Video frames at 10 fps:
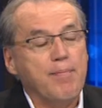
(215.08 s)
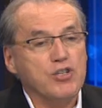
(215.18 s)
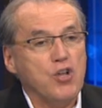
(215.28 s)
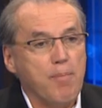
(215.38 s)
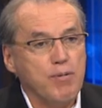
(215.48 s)

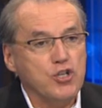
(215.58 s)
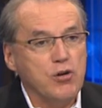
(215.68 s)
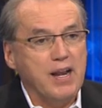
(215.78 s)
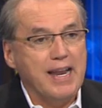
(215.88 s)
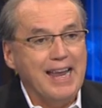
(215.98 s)
this
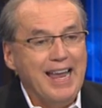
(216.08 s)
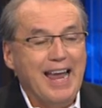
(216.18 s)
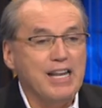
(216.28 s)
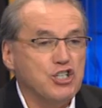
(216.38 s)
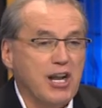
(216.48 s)
opportunity,
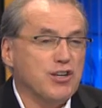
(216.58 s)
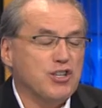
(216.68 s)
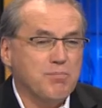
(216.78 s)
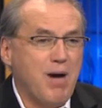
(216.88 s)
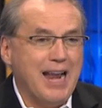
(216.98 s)
and
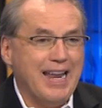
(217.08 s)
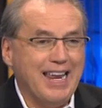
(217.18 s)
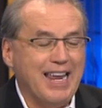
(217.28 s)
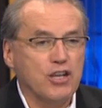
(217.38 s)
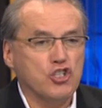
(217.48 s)
Genesis
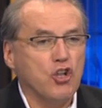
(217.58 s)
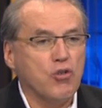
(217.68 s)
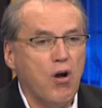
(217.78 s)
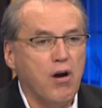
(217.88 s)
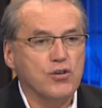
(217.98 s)
Mining is the
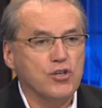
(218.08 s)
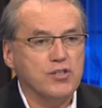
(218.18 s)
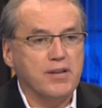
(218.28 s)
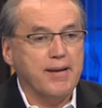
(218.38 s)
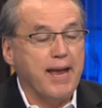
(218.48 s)

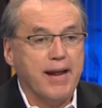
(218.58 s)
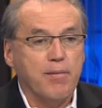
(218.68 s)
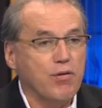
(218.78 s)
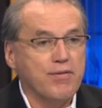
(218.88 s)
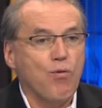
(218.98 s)
largest
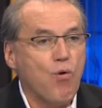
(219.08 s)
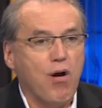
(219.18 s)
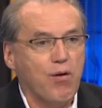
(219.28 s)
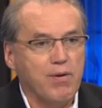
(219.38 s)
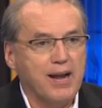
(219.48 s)
animal in the
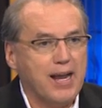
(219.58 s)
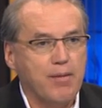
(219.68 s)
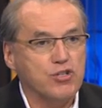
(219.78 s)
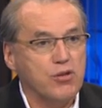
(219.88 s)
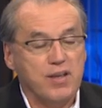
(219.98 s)
world when it
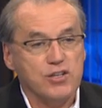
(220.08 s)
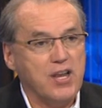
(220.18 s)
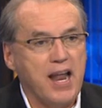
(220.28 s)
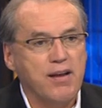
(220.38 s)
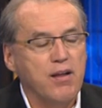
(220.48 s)
comes to this,
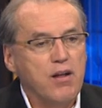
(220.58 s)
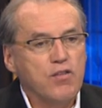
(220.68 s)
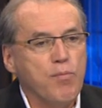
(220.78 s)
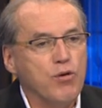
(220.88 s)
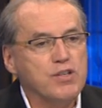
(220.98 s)
and
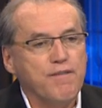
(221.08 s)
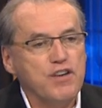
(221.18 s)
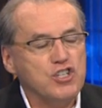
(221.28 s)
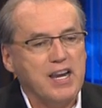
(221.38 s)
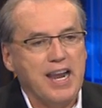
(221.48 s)
the most
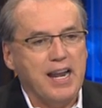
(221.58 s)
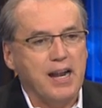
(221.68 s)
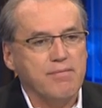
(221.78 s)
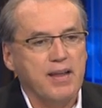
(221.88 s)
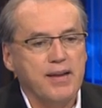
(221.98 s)

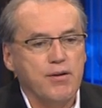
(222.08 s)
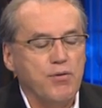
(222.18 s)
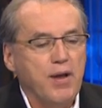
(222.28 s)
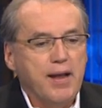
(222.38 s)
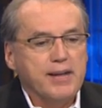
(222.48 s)
sophisticated. They
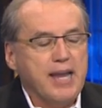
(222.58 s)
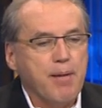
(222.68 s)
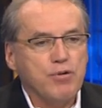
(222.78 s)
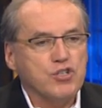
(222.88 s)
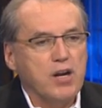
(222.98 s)
do
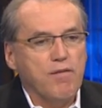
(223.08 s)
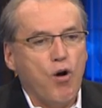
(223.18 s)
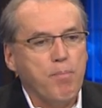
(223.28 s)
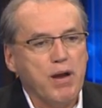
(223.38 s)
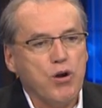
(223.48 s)
10% of
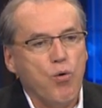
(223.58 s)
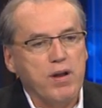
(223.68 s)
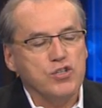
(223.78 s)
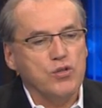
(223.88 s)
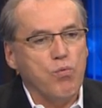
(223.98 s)
all
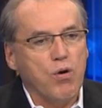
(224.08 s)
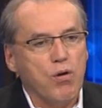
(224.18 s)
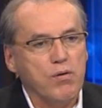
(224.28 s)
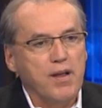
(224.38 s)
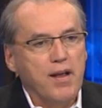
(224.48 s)
Bitcoins in the
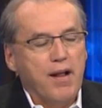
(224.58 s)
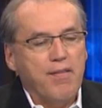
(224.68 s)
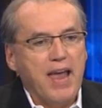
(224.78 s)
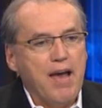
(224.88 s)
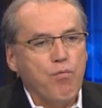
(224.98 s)
world.
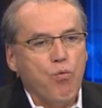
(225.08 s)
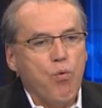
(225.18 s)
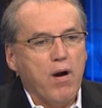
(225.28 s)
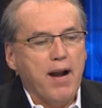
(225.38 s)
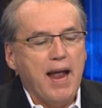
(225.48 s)
They have
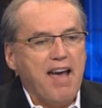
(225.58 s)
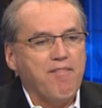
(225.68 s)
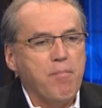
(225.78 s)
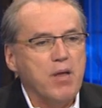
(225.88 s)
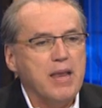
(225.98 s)

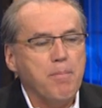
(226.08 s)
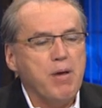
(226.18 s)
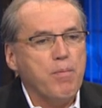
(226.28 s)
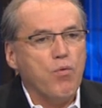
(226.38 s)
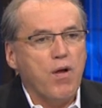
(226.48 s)
1.5 million
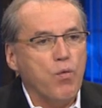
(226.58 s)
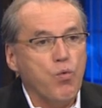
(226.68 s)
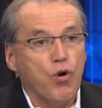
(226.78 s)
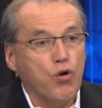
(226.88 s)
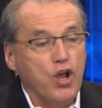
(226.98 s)
people around the
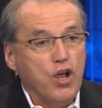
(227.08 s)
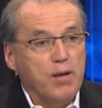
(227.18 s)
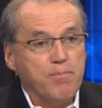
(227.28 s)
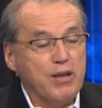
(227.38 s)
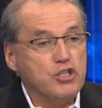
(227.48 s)
world,
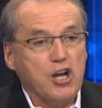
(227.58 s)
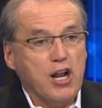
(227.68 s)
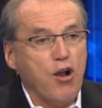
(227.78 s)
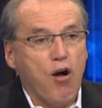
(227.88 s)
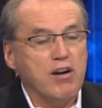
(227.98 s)

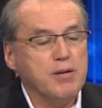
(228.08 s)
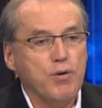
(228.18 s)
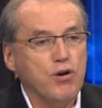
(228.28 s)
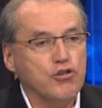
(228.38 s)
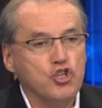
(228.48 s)
basically
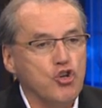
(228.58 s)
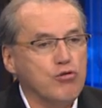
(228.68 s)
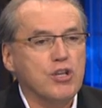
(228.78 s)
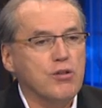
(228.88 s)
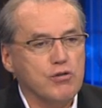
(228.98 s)
entrepreneurs
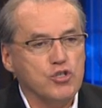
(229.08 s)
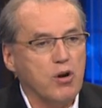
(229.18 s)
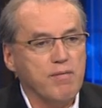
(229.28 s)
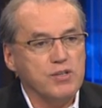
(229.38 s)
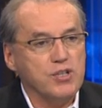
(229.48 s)
using their
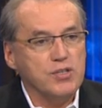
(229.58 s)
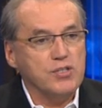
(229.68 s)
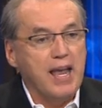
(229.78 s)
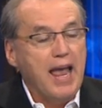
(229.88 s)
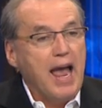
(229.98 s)

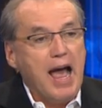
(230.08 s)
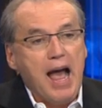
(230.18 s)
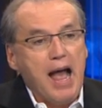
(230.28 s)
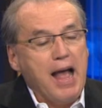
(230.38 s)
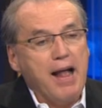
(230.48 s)
services.
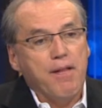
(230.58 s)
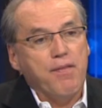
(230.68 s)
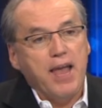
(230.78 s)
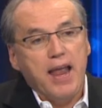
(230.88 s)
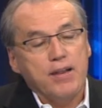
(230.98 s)

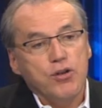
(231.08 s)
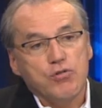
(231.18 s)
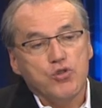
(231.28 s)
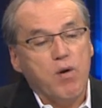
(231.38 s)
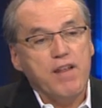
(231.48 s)
They do
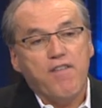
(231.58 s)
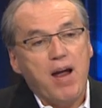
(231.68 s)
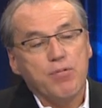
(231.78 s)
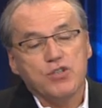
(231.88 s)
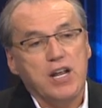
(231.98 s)

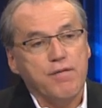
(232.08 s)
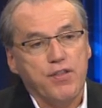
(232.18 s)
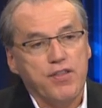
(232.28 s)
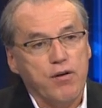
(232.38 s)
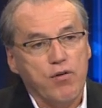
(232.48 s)
25% of
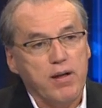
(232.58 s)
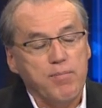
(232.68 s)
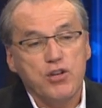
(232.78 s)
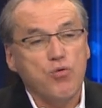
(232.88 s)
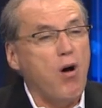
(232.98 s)
Ethereum.
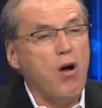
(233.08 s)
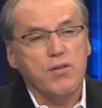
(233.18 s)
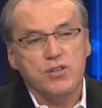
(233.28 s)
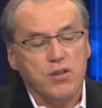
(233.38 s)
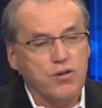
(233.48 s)
They do all
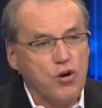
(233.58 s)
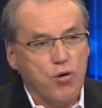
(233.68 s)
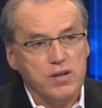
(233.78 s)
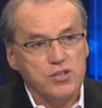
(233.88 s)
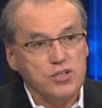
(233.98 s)
these other
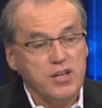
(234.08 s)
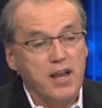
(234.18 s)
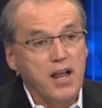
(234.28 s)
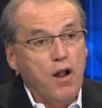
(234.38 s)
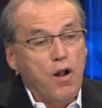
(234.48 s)
currencies, and
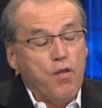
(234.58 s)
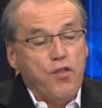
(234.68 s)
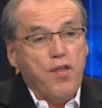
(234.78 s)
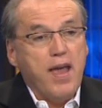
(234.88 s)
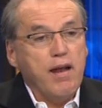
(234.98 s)

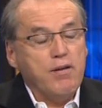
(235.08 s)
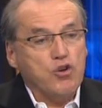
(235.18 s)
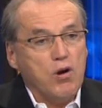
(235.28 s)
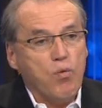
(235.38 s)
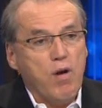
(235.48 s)
they
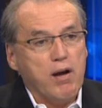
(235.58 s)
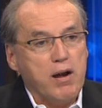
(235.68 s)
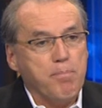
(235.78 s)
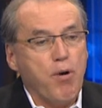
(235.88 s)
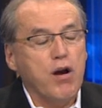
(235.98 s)
turn around
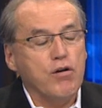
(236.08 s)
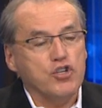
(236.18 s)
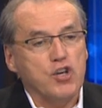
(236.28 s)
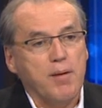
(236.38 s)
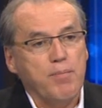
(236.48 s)
in a
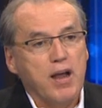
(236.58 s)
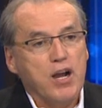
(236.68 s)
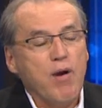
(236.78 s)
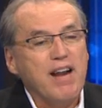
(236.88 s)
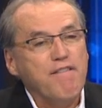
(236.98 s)
partnership,
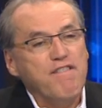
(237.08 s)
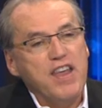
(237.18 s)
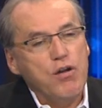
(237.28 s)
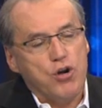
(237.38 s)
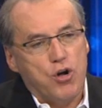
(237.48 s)
create a
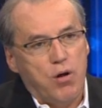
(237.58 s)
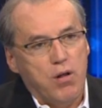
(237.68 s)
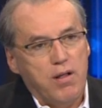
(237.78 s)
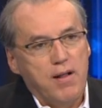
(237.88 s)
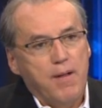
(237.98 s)

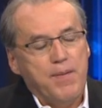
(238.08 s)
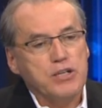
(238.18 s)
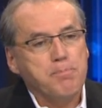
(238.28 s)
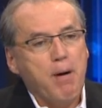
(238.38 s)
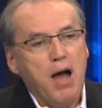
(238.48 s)
vehicle
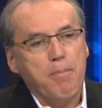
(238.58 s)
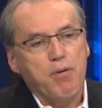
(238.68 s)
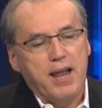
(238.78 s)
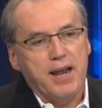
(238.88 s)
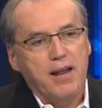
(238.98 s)
that's
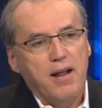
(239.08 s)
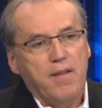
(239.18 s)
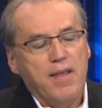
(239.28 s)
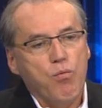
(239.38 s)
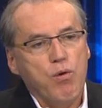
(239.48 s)
public,
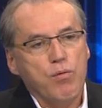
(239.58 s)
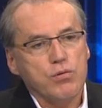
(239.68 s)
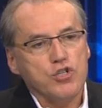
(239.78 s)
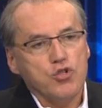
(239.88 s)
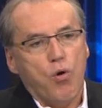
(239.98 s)
that we
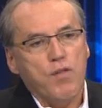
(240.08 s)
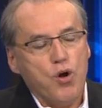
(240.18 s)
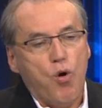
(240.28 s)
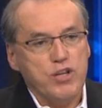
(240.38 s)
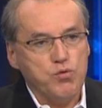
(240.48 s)
will store the coins.